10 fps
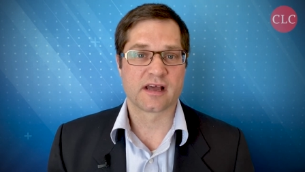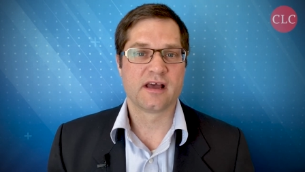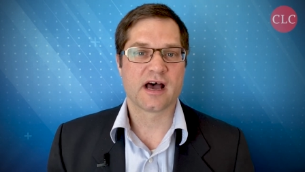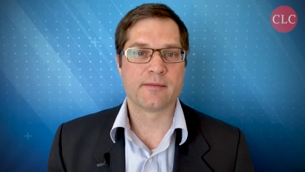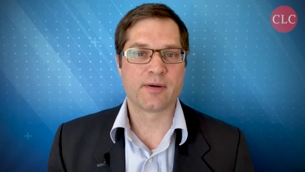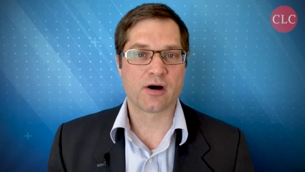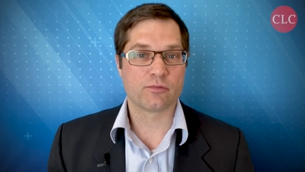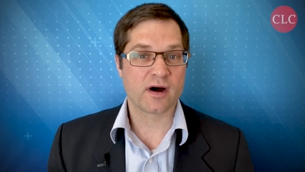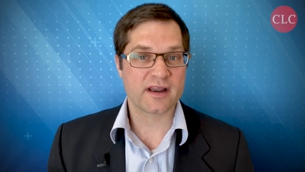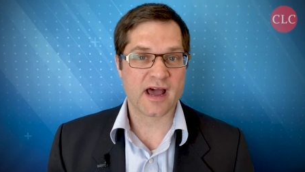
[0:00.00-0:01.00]
about
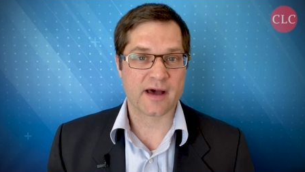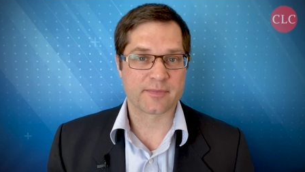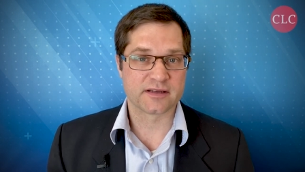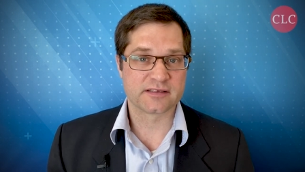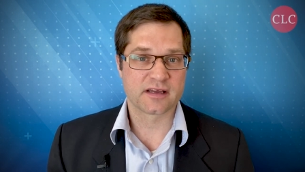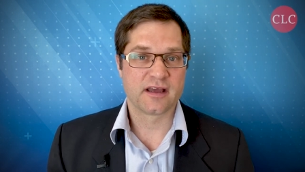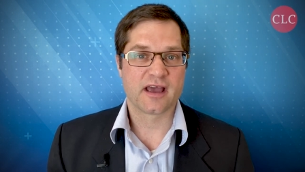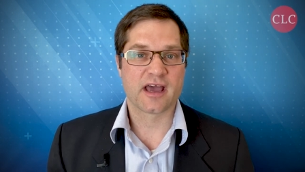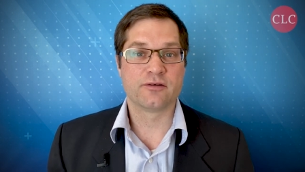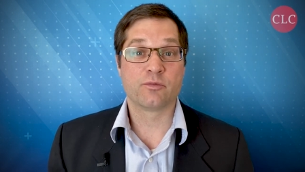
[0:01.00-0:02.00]
what happened
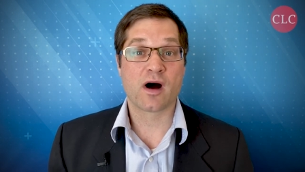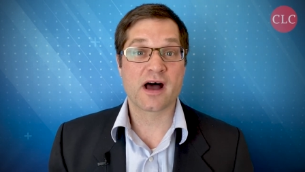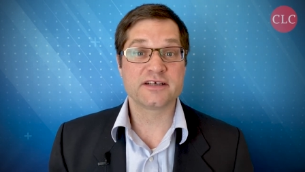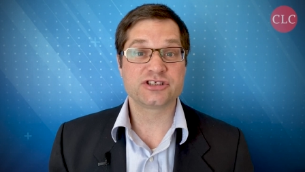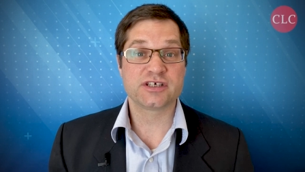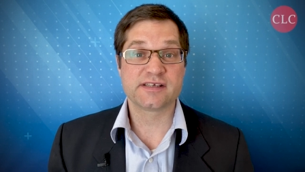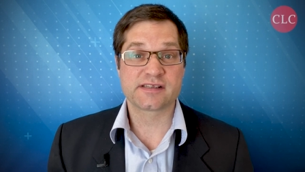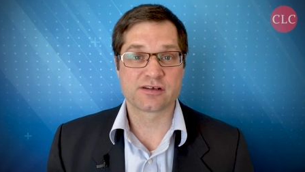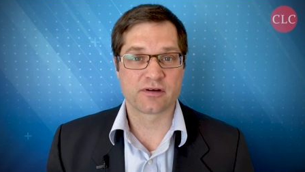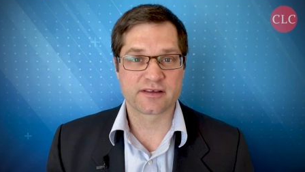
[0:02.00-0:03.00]
and why she's
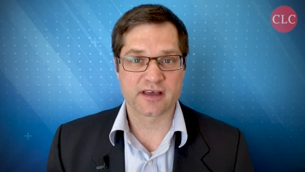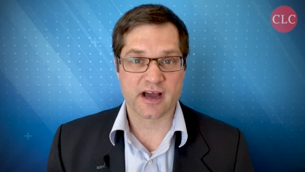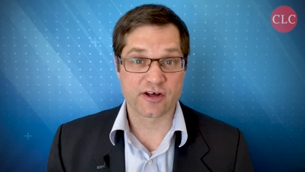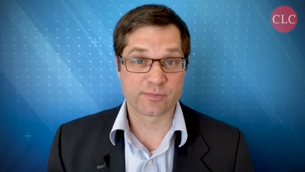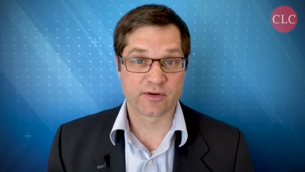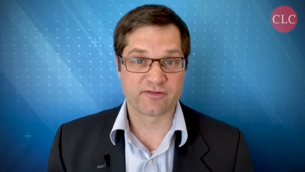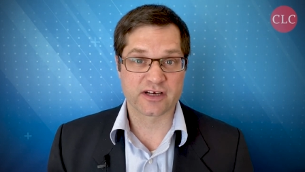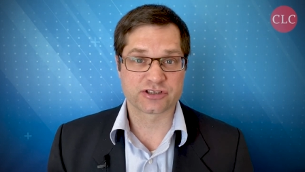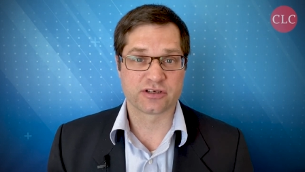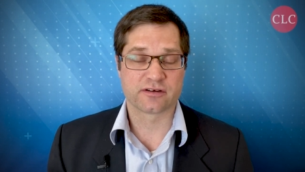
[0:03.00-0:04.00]
suing the health
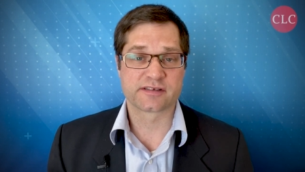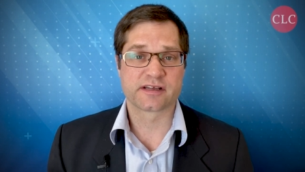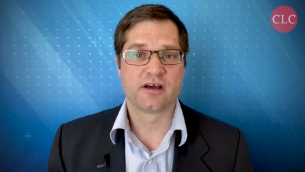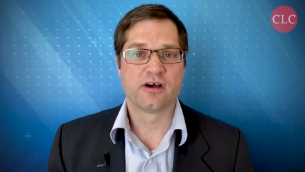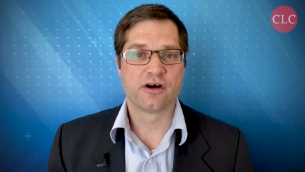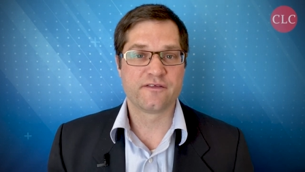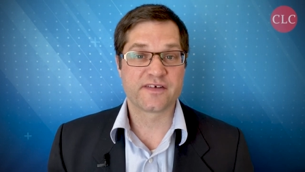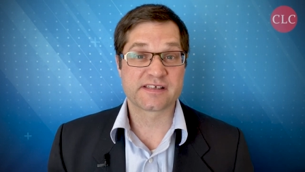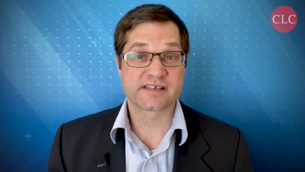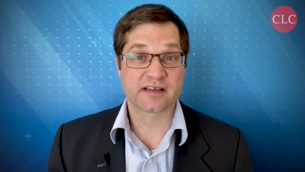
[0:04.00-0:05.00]
professionals who
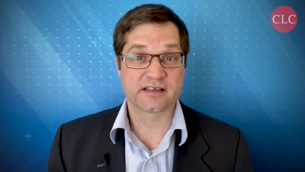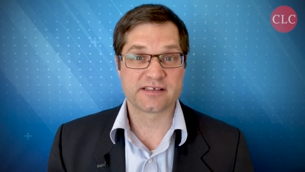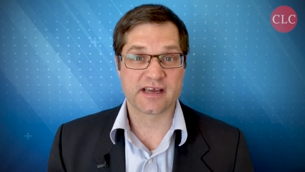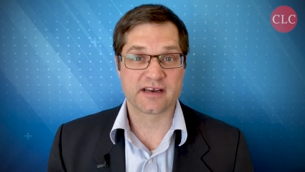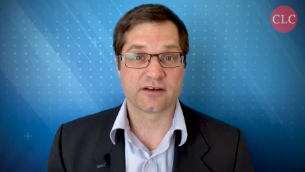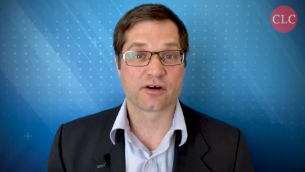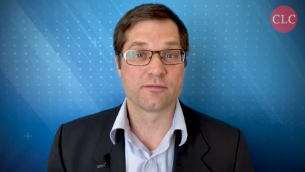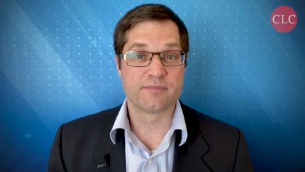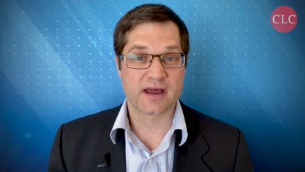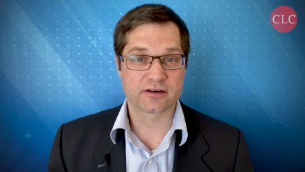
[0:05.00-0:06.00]
facilitated her
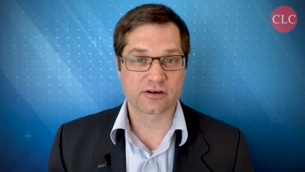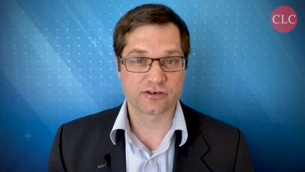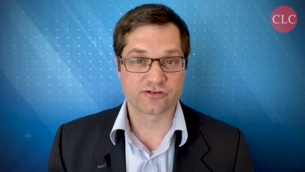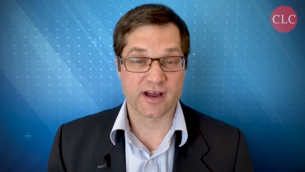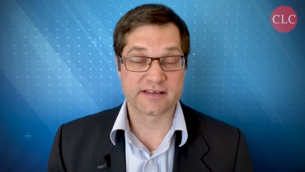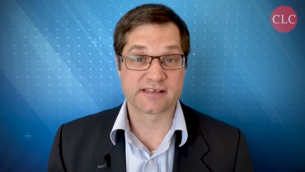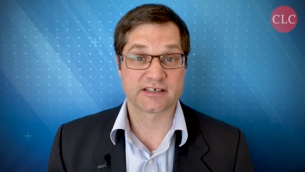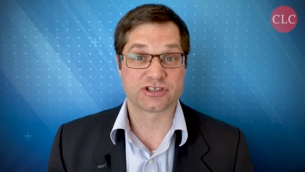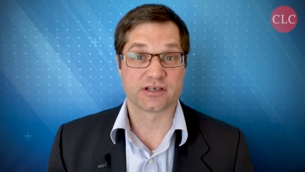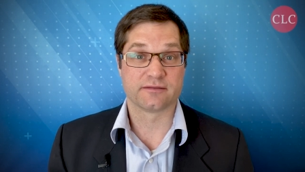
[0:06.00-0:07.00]
medical
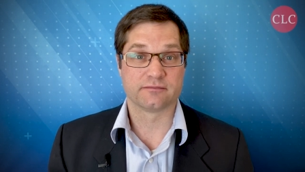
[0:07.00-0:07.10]
transition.